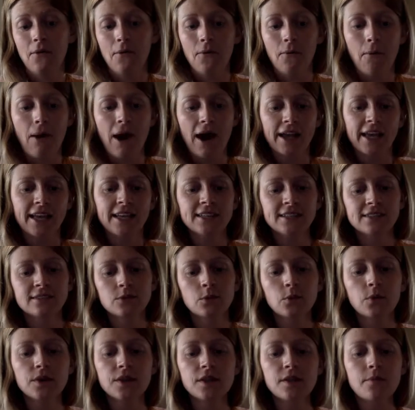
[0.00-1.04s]
Walking to
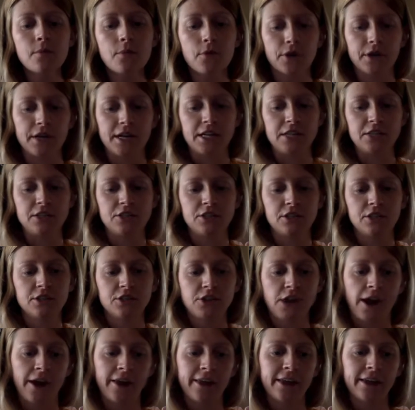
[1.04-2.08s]
school in the mornings,
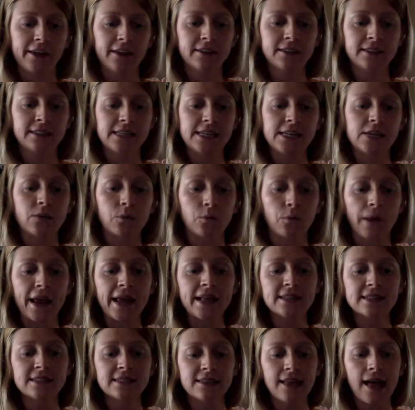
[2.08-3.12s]
Charlie could see
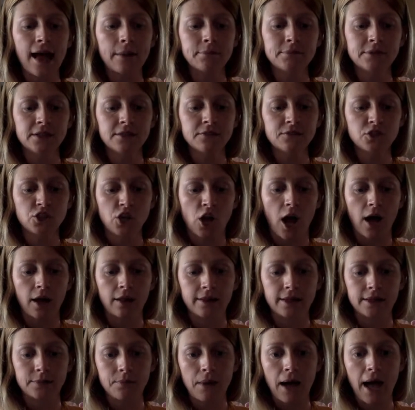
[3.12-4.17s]
great slabs of
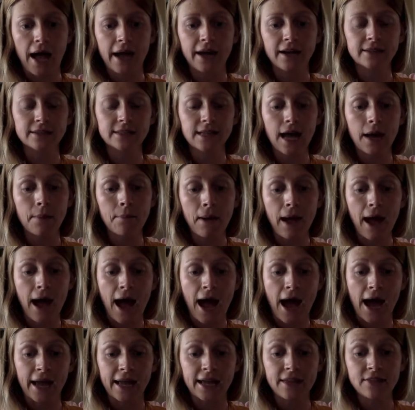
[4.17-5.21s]
chocolate piled up
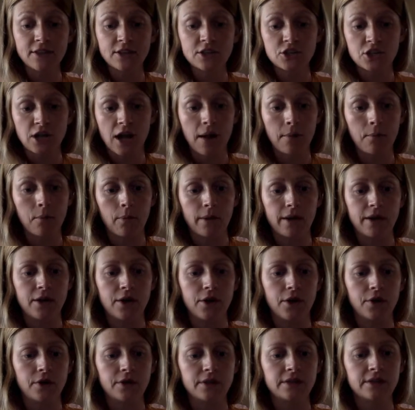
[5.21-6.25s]
high in the shop
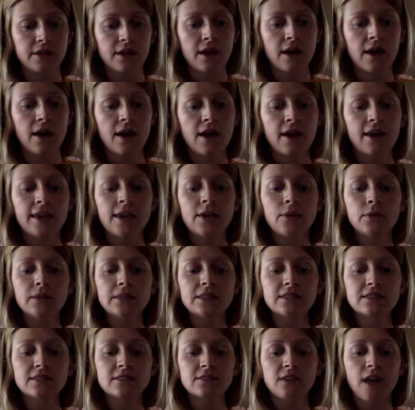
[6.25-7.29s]
windows. He would
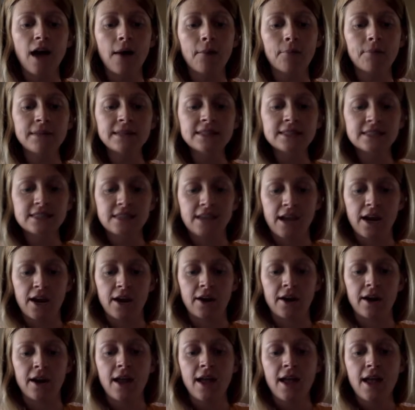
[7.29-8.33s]
stop and
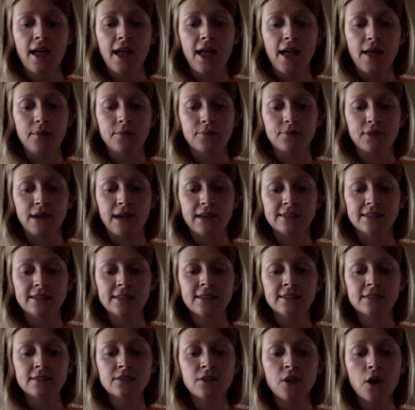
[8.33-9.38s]
stare and press
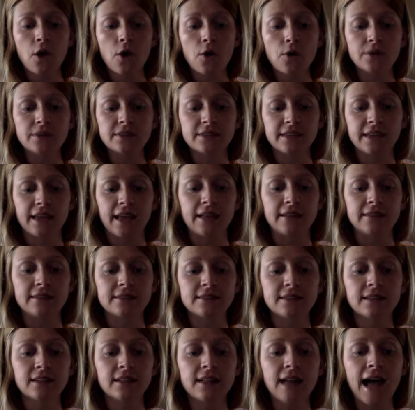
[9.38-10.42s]
his nose against
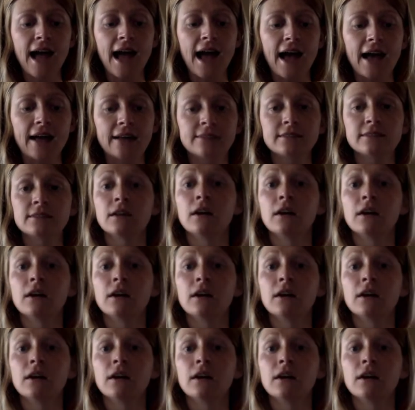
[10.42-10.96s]
the glass,